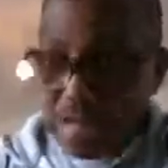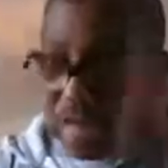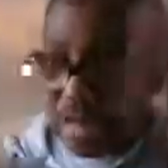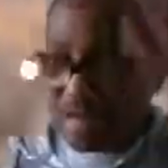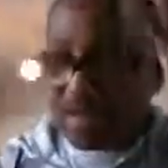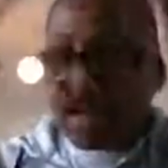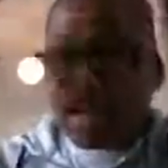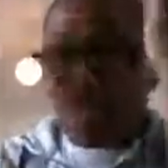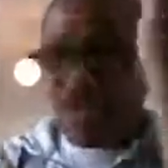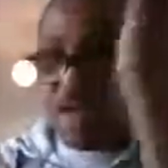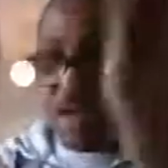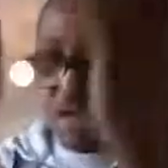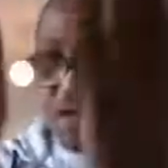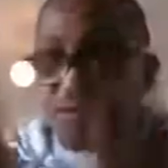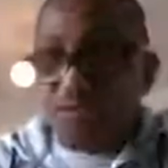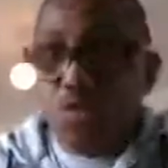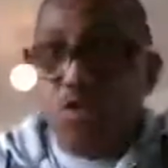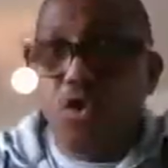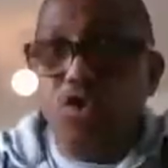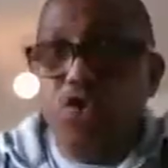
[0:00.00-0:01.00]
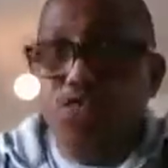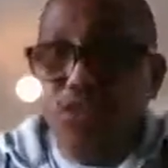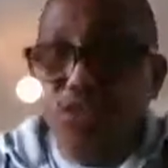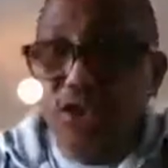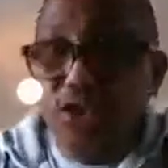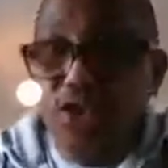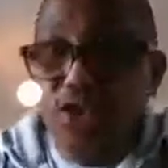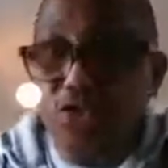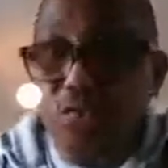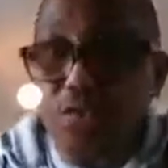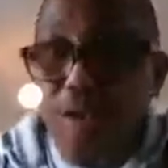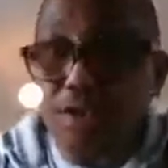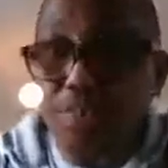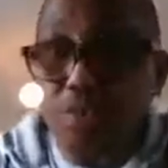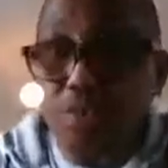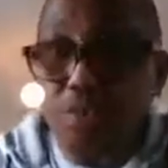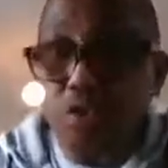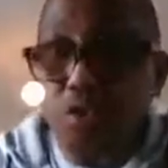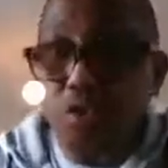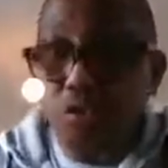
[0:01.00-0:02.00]
And now, if he goes for the Dubai
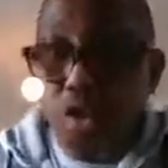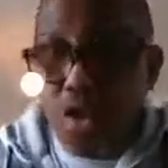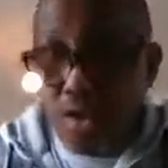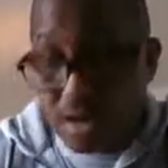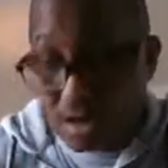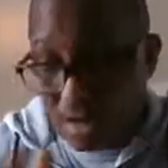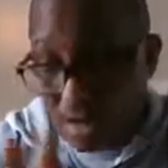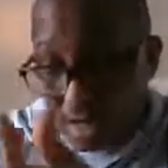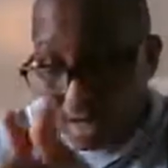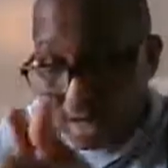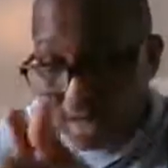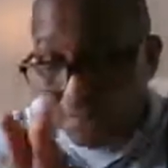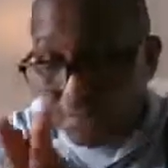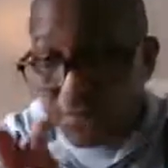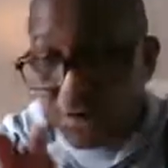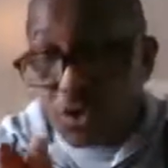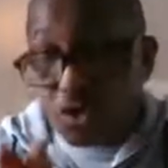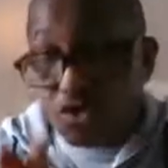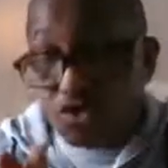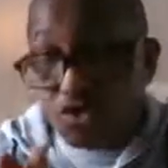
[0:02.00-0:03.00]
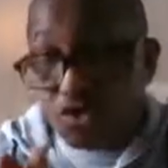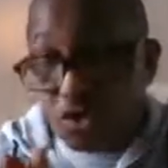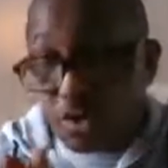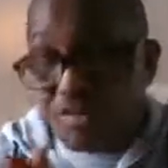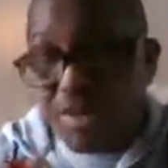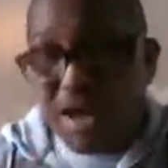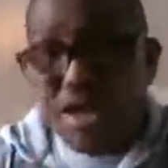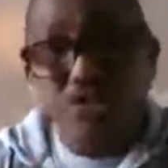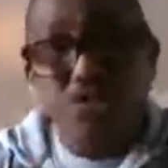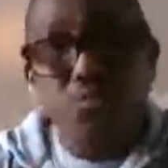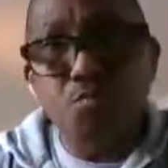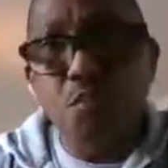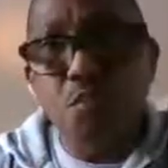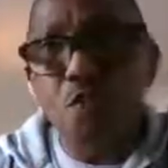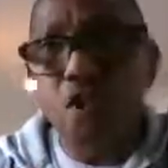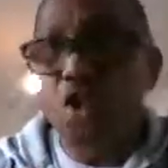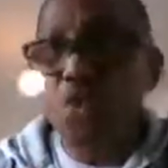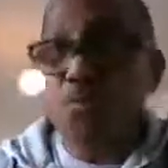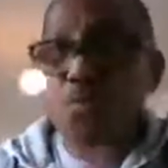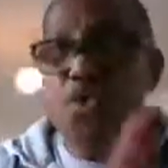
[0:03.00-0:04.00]
port, if he goes to the Banyan
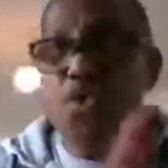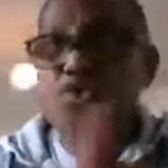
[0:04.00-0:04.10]
port,